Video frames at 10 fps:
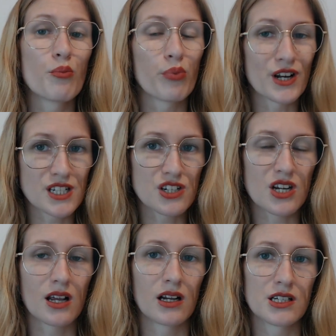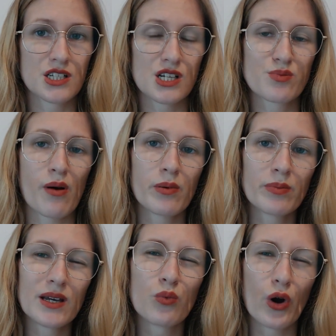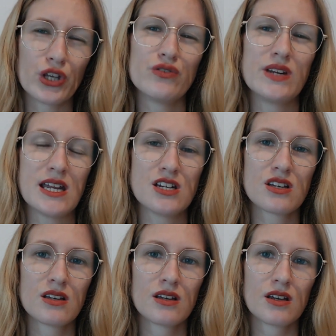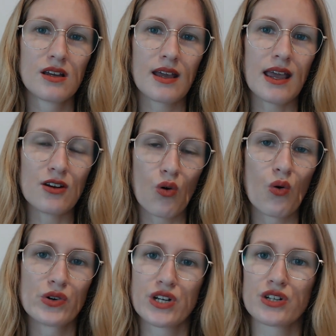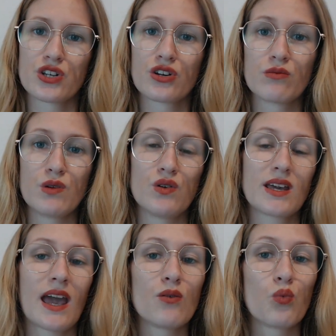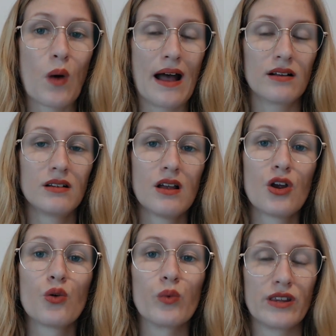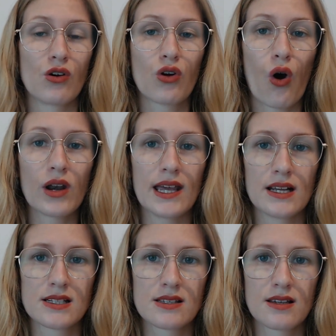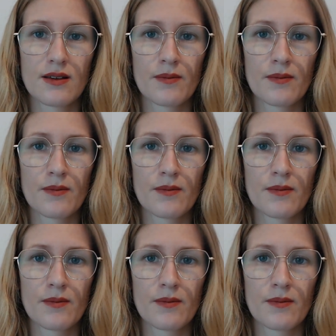British English is probably what you need in order to communicate well with your colleagues,